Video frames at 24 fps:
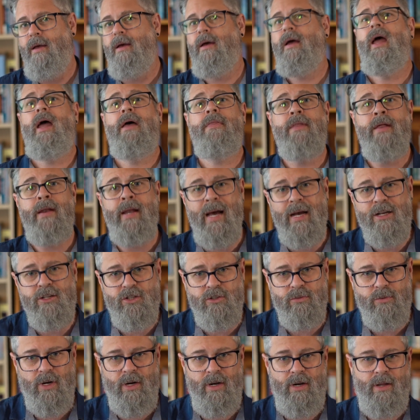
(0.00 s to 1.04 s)
and the
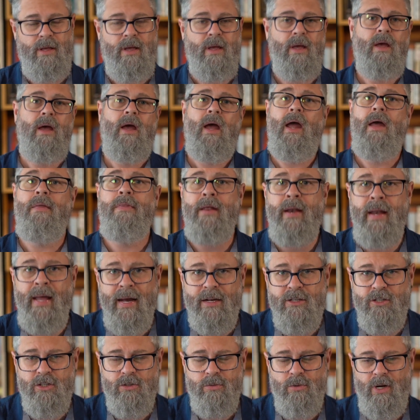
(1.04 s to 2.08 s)
next one, and the
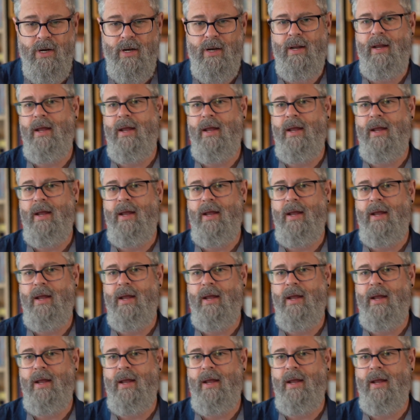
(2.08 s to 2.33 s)
next one,